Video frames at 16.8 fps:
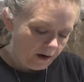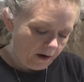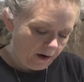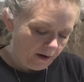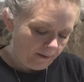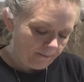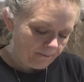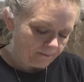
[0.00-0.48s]

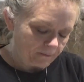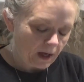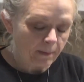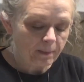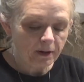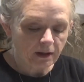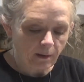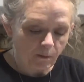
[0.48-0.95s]
um,
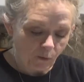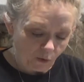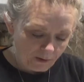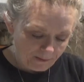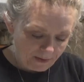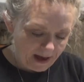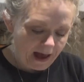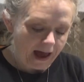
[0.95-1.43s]
I picked up
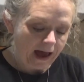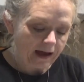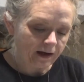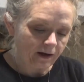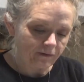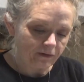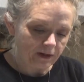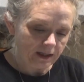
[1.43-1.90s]
one
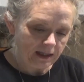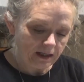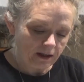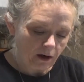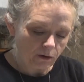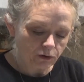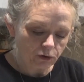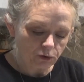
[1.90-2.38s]
pack of the
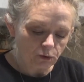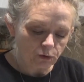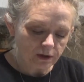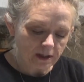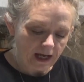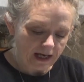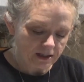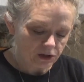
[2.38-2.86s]
Eco Tools.
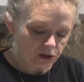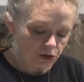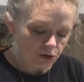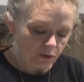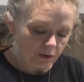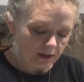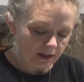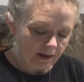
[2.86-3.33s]
that has
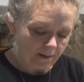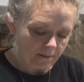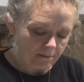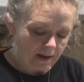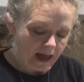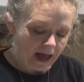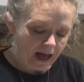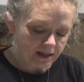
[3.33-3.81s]
two in it,
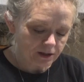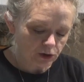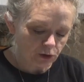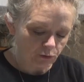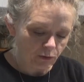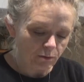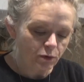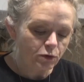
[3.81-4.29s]

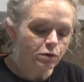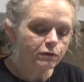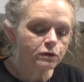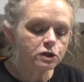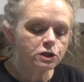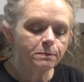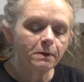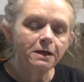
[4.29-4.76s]
mask
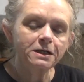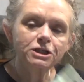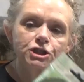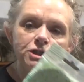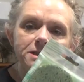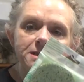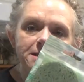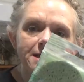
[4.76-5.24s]
remover
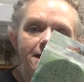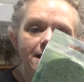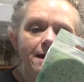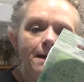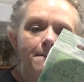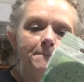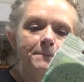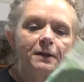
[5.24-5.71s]
sponges.
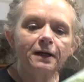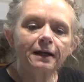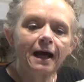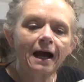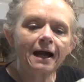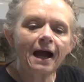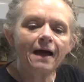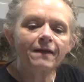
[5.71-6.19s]
But
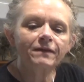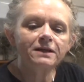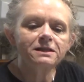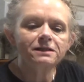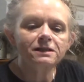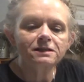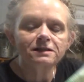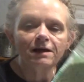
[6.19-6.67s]
I got
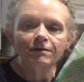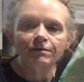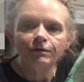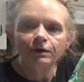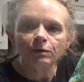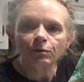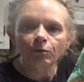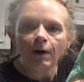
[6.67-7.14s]
these because they
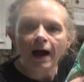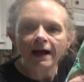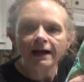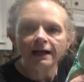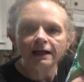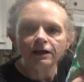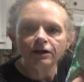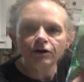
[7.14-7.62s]
fit
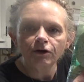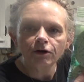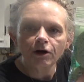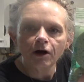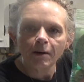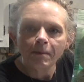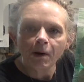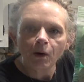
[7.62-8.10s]
right in your
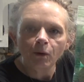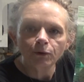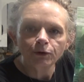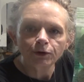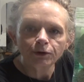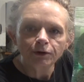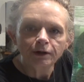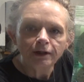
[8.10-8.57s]
cup
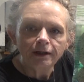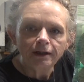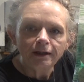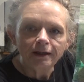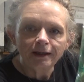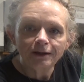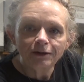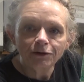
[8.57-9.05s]
holder
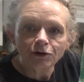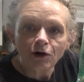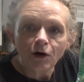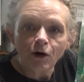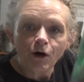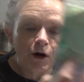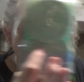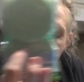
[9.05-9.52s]
in your
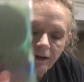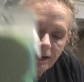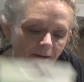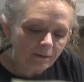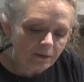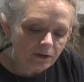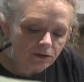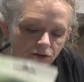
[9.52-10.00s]
car. And
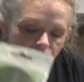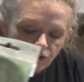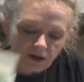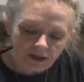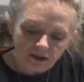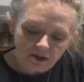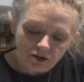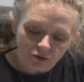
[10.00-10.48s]
then when your
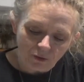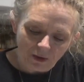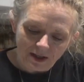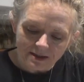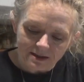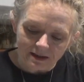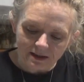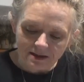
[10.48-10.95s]
drink
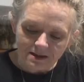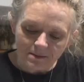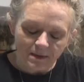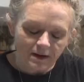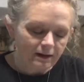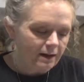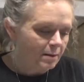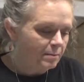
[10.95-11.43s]
sweats, it doesn't
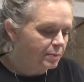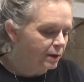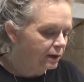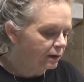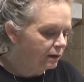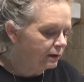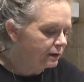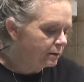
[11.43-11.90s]
make that
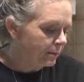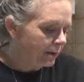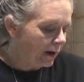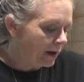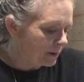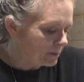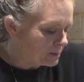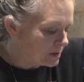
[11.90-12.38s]
puddle in the
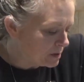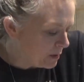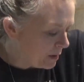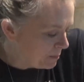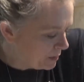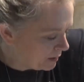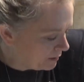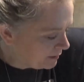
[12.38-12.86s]
bottom. So
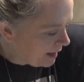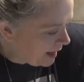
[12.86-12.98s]
I picked